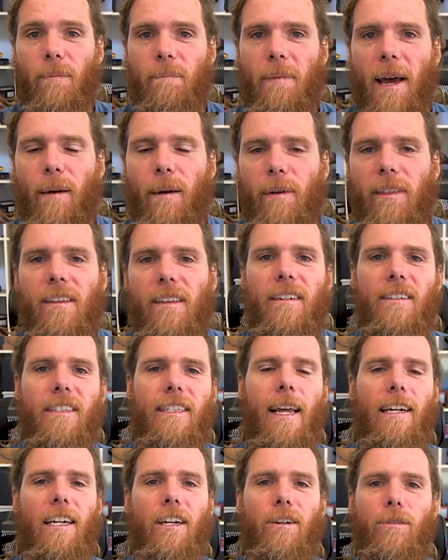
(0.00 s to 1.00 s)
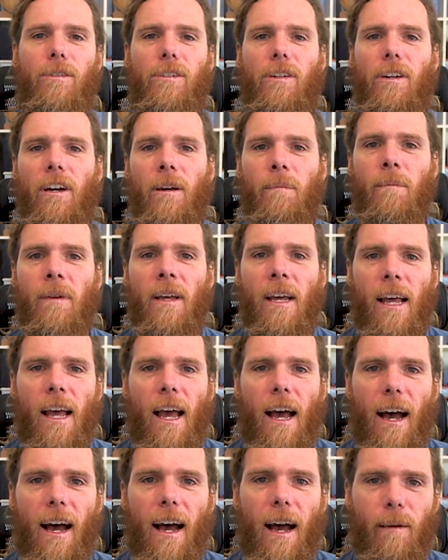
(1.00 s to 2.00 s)
bandwidth, technical term,
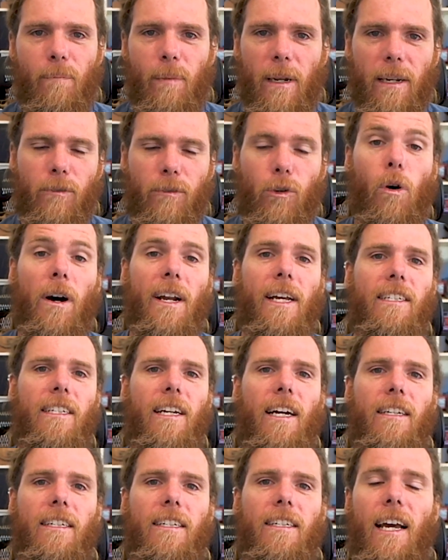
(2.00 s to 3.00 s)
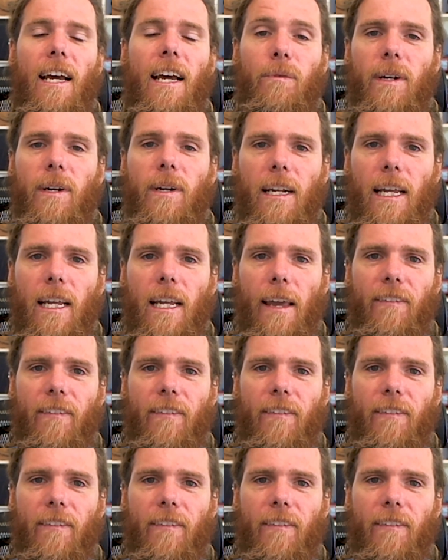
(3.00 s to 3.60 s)
uh, but quite easy to understand, really.